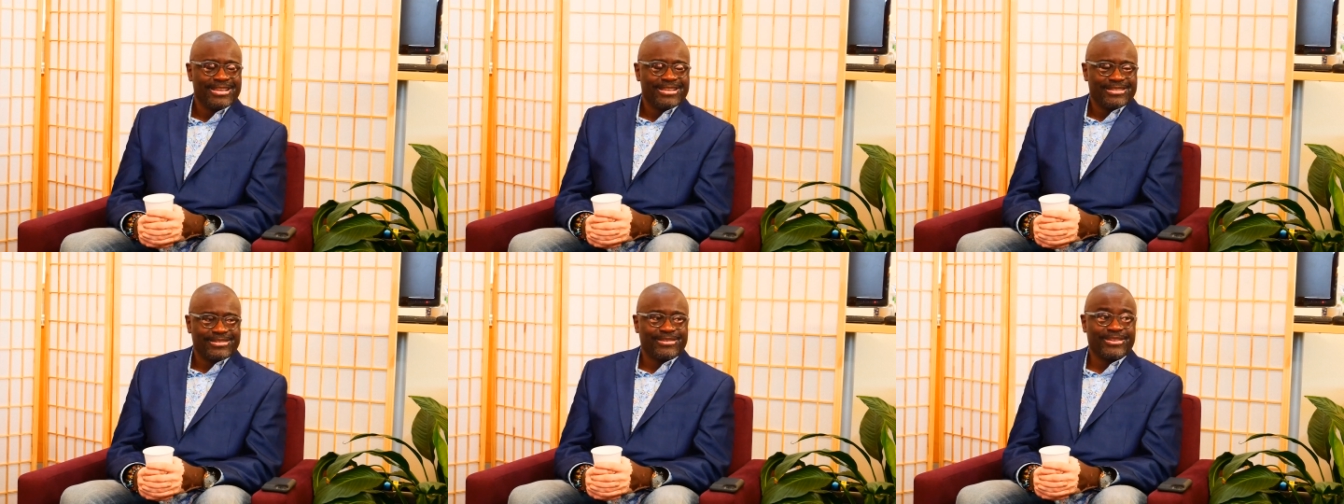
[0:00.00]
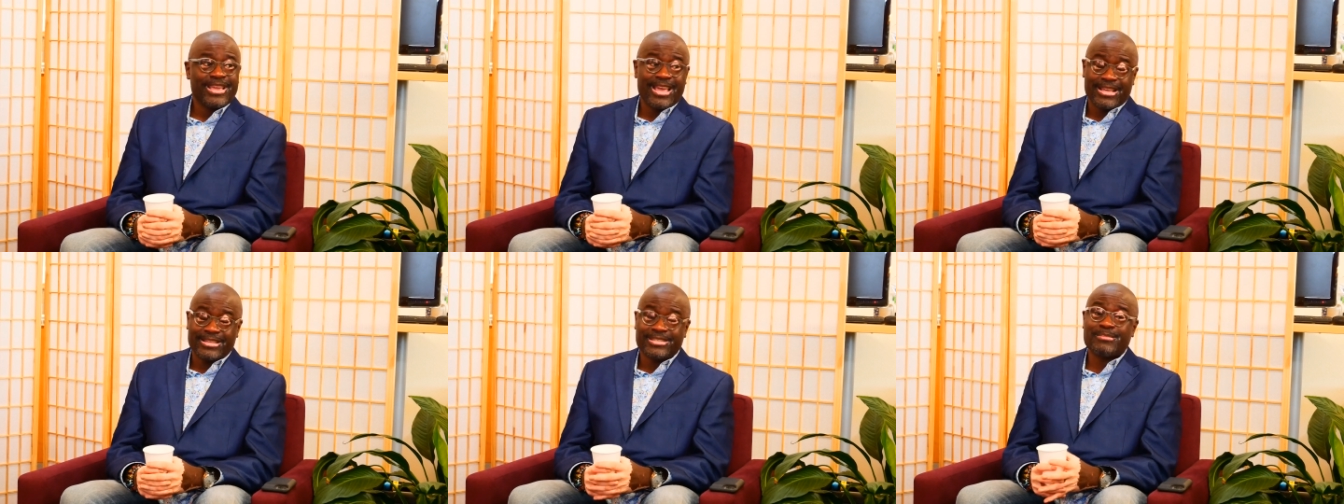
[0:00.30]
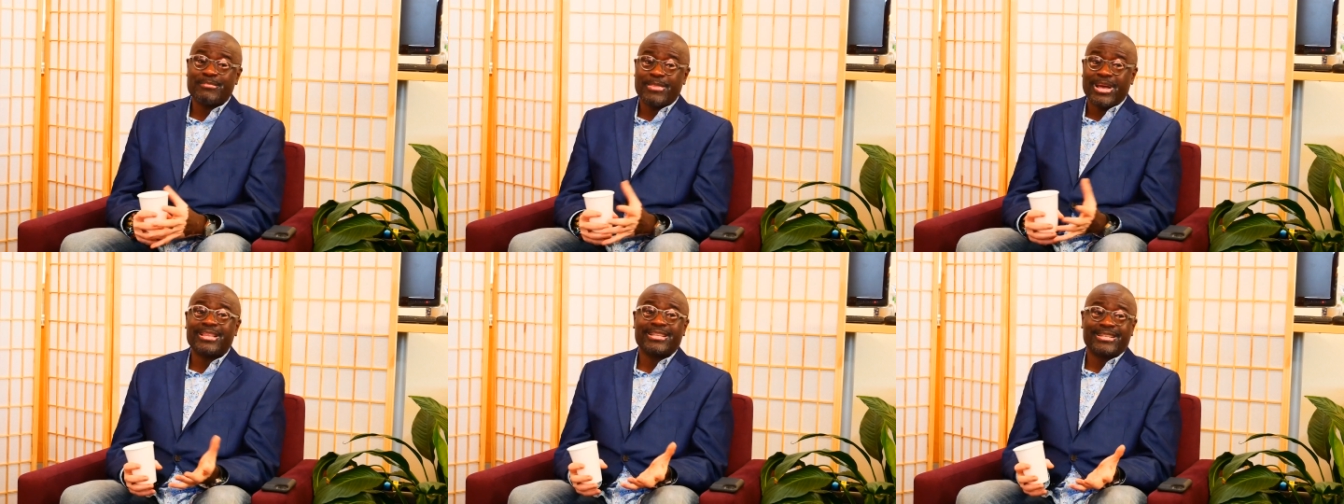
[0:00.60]
so yeah, it's
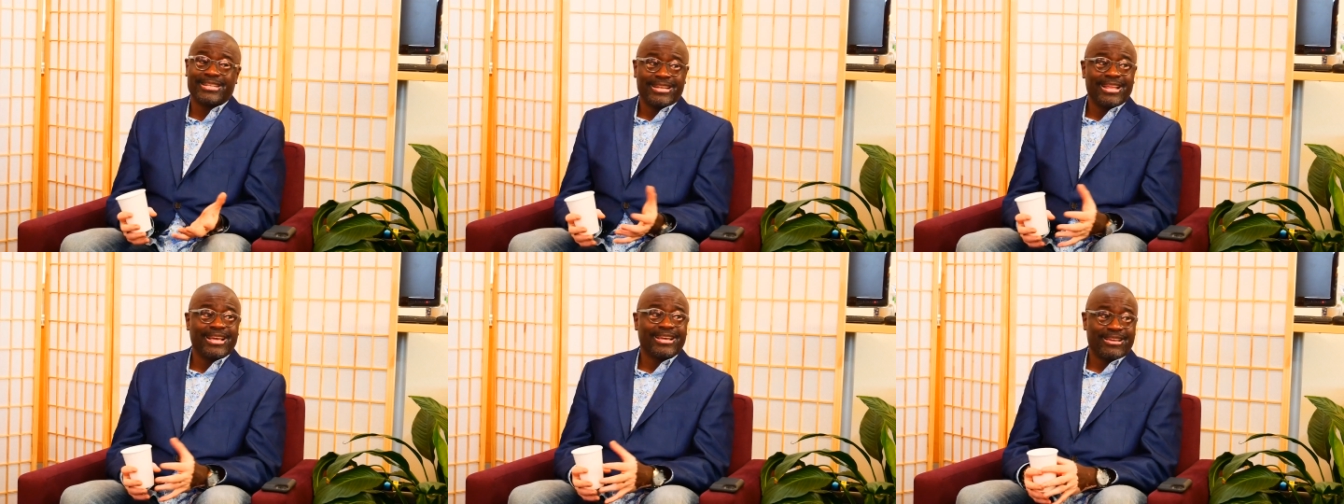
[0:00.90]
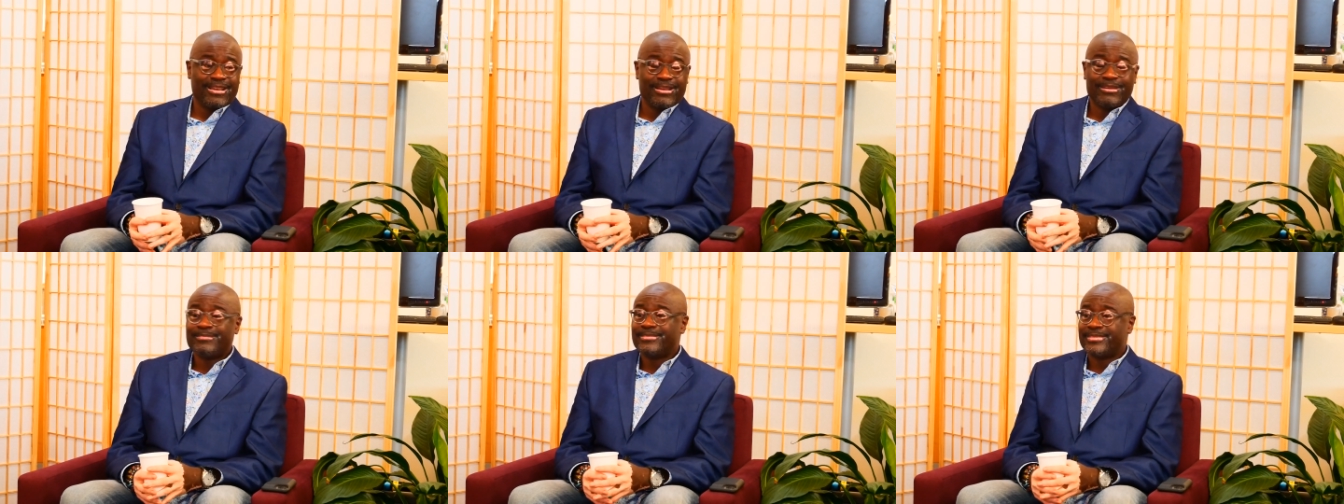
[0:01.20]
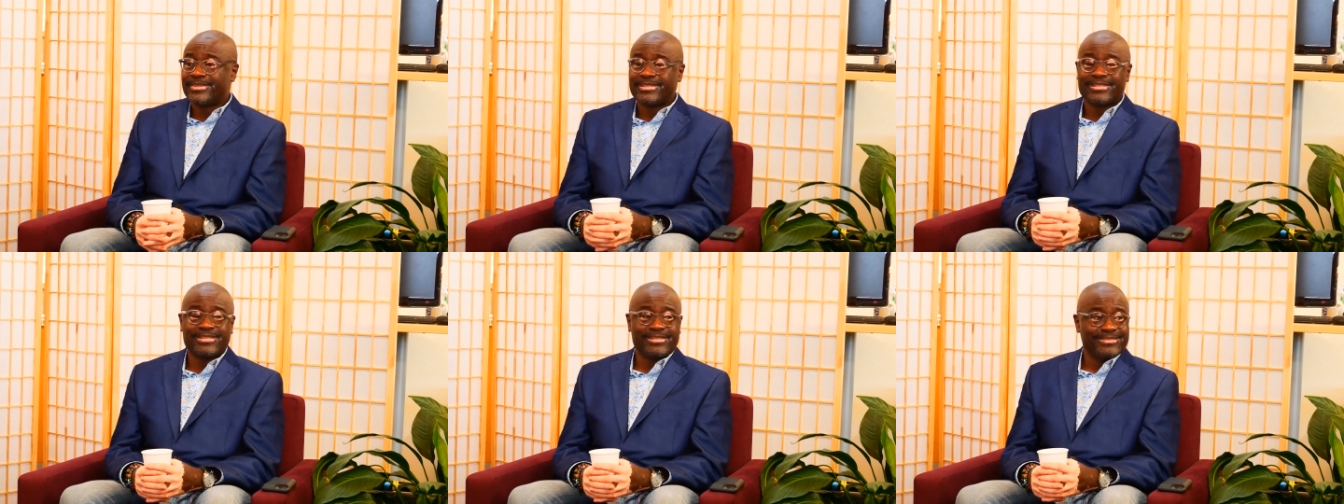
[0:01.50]
a melody that
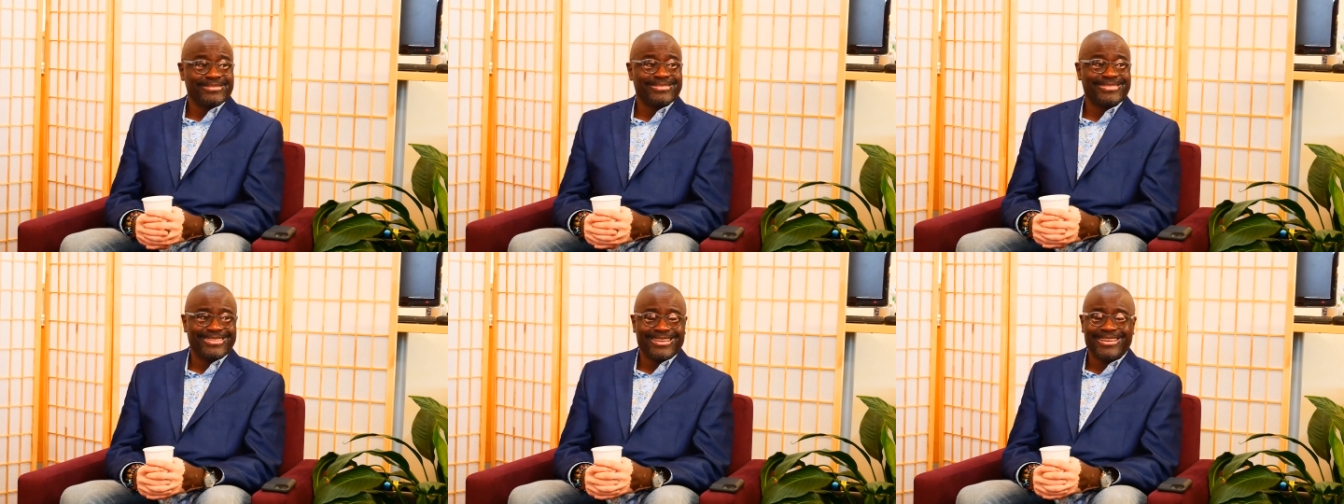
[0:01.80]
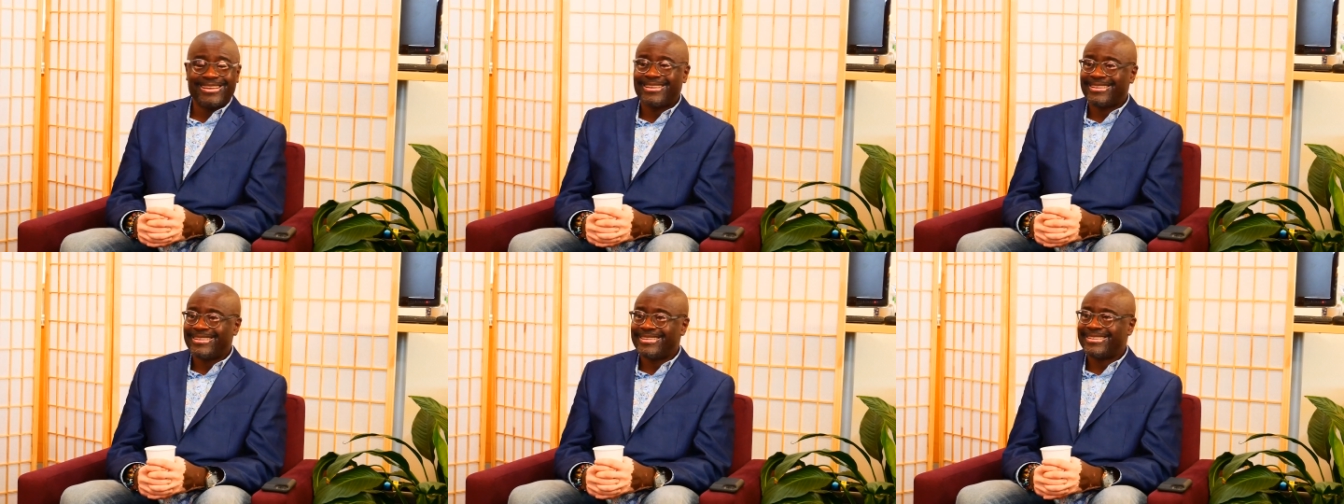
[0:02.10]
comes. And, yeah.